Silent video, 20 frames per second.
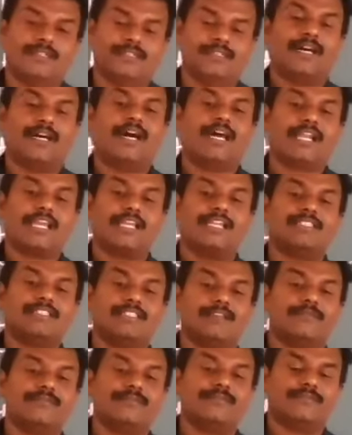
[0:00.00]
The
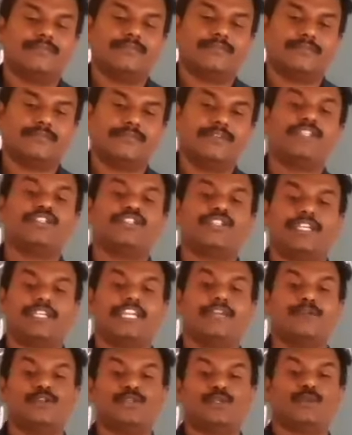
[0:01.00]
organism which
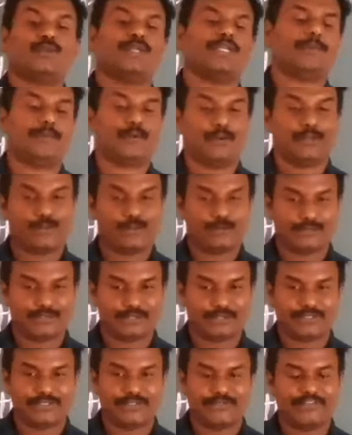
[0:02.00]
able to
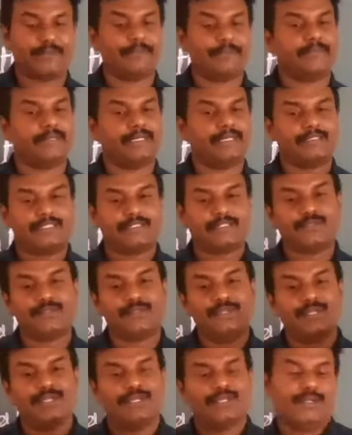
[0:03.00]
reproduce. From birth to
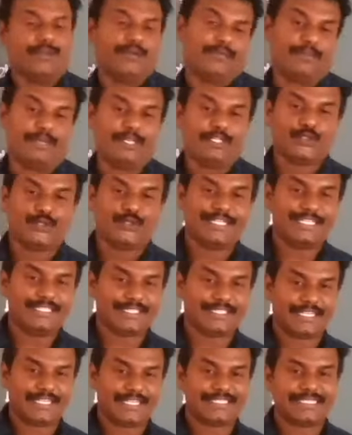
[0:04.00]
maturity
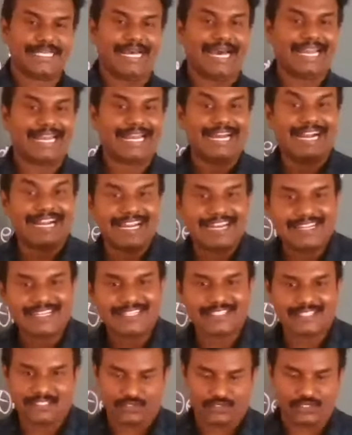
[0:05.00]
stage
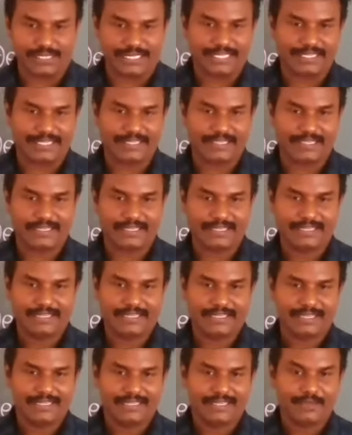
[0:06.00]
or
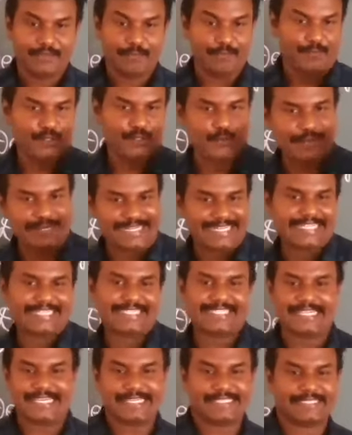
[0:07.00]
puberty
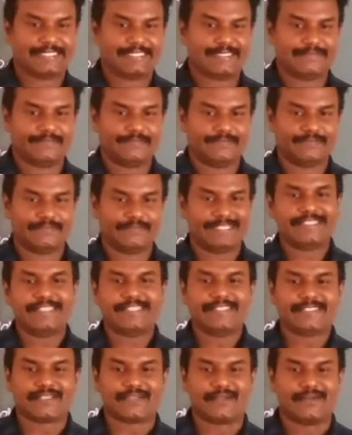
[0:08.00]
stage. This
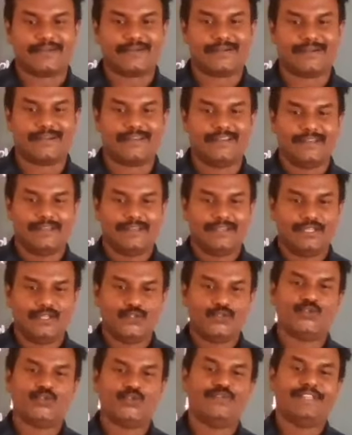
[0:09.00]
is called
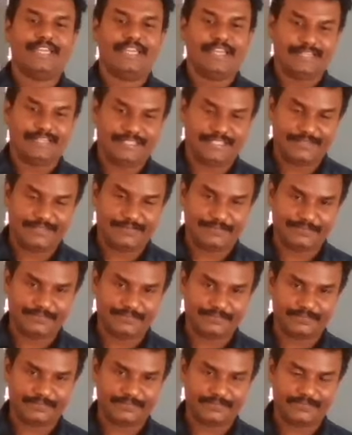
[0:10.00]
juvenility.
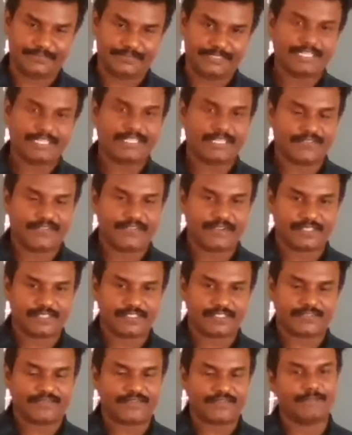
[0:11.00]
It refers
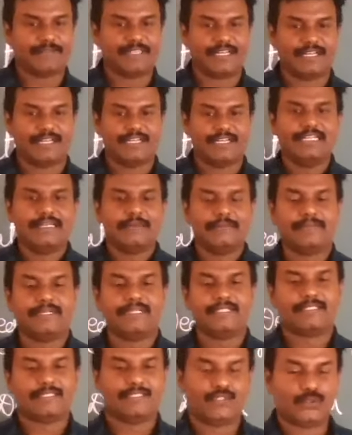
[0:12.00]
from the
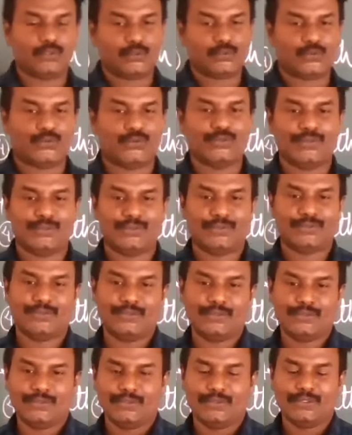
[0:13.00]
birth to
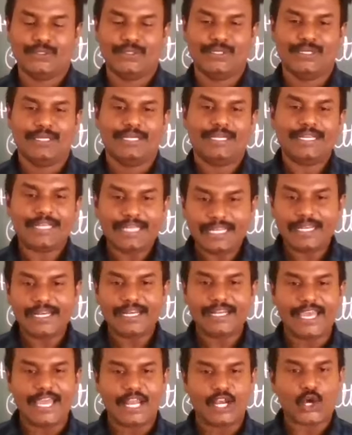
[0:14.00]

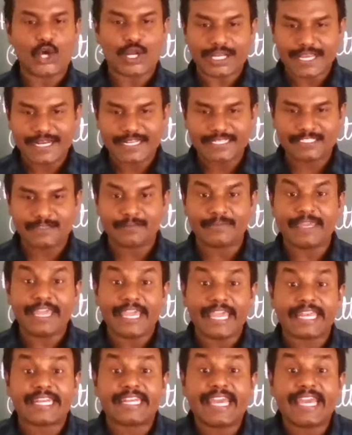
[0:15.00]
till an organism